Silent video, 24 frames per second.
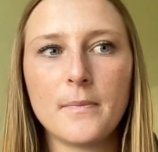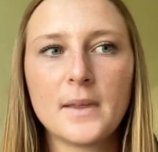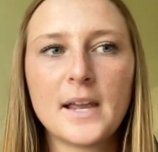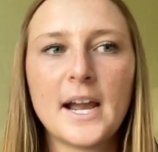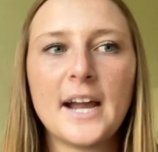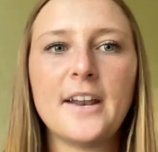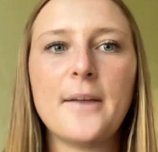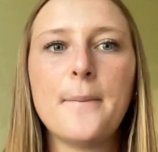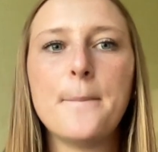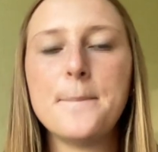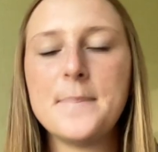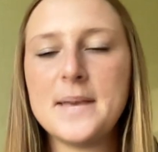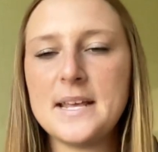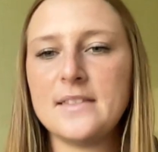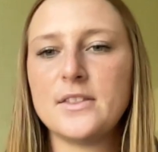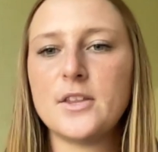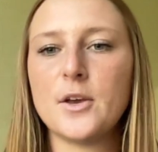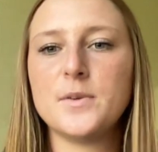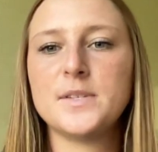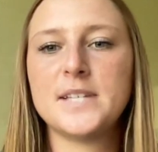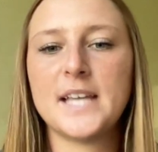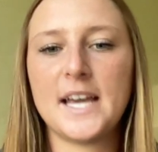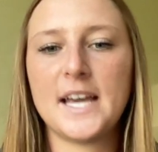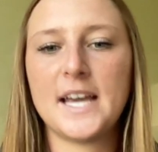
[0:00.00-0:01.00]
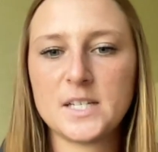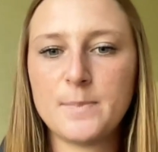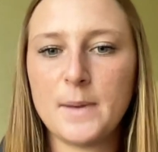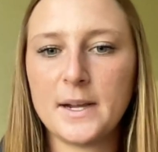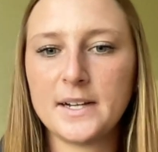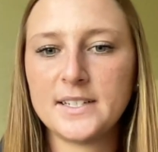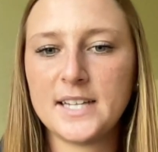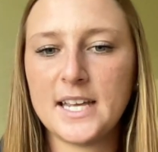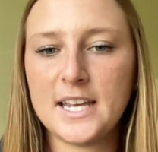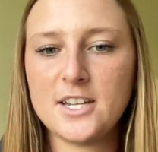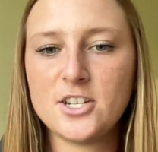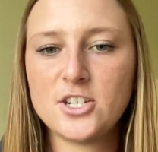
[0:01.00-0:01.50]
kind of meet those
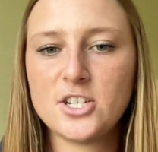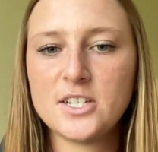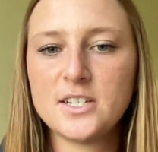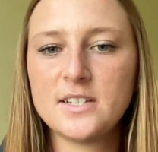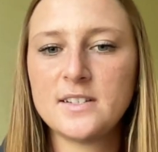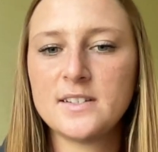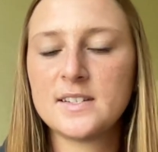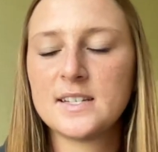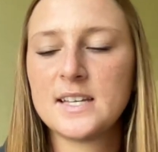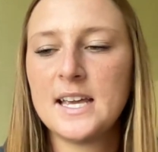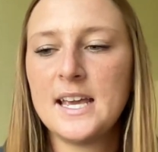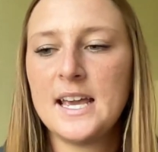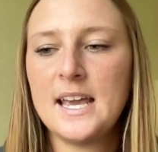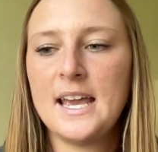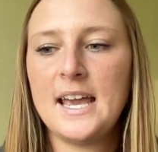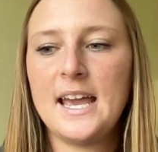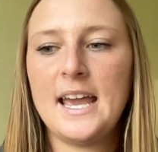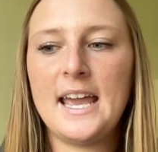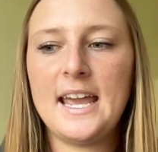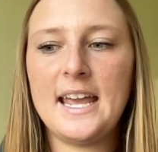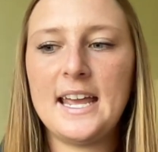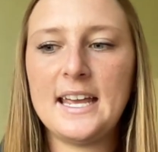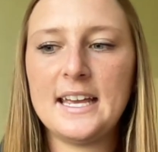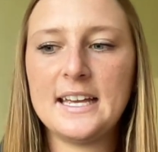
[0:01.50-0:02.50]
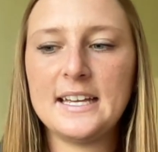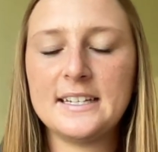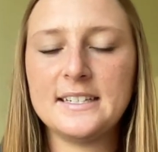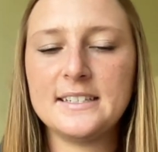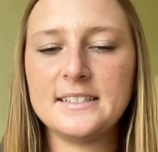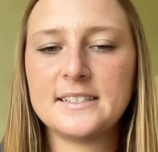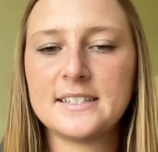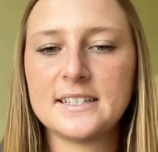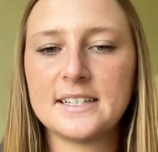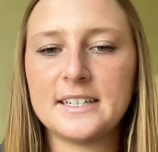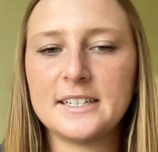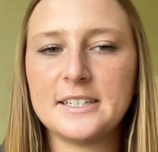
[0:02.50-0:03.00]
expectations.
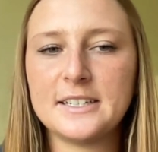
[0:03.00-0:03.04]
And